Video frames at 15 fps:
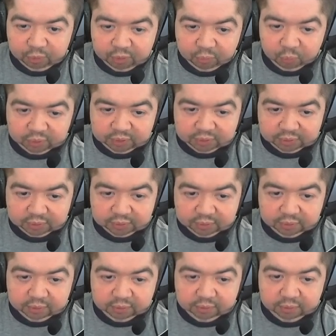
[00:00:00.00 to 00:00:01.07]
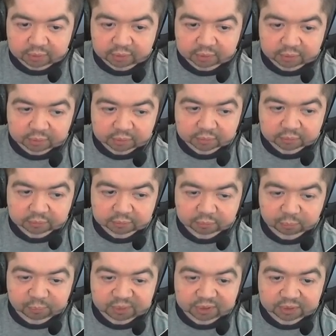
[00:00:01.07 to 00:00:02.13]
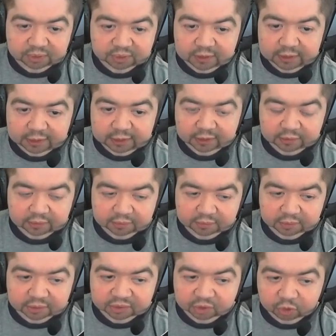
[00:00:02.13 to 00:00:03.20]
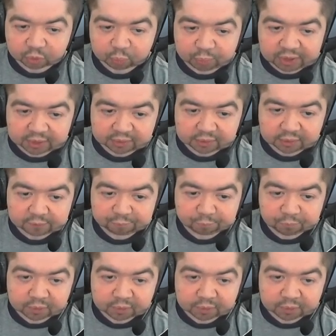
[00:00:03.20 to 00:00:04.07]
would be that. It doesn't matter.